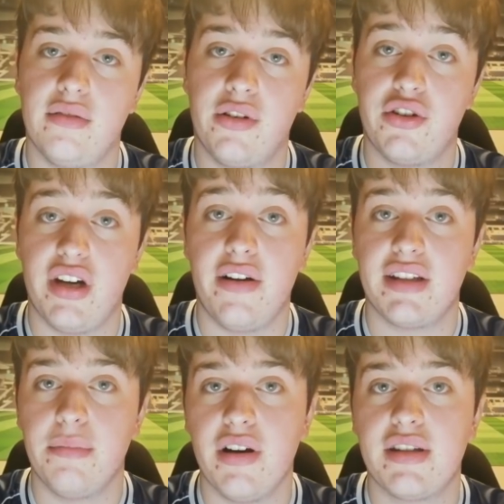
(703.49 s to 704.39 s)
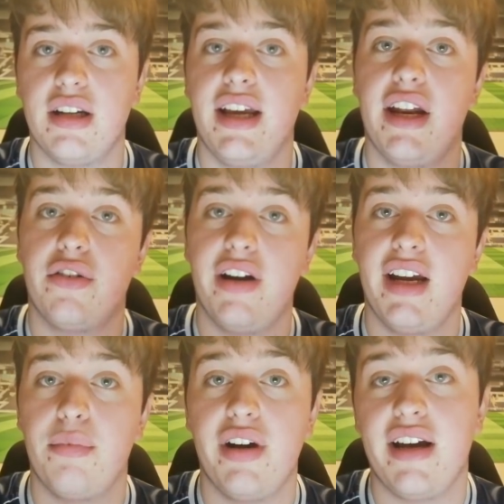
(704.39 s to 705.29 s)
Christian Eriksen personally and
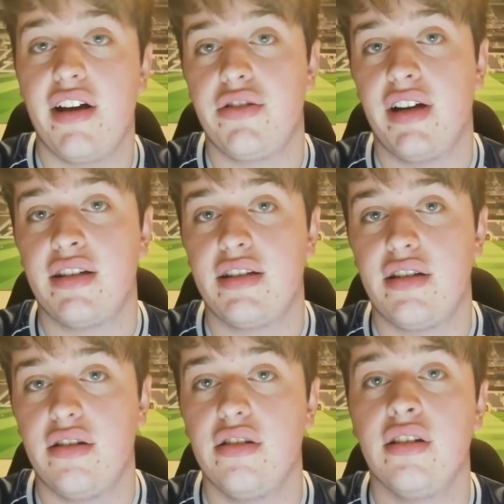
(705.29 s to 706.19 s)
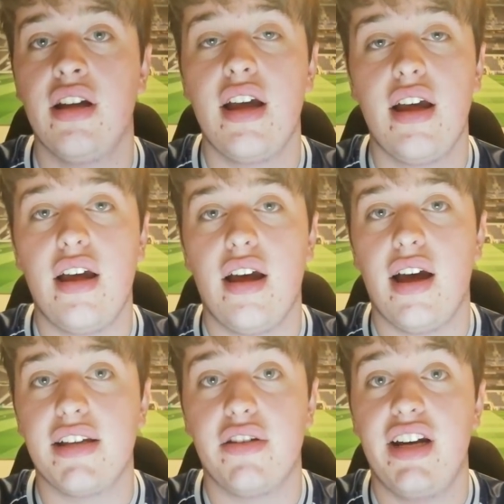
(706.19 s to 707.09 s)
agreeing a pre-contract to
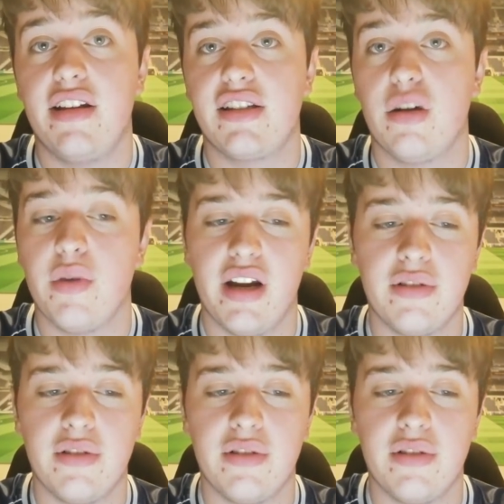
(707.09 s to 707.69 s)
sign in the summer.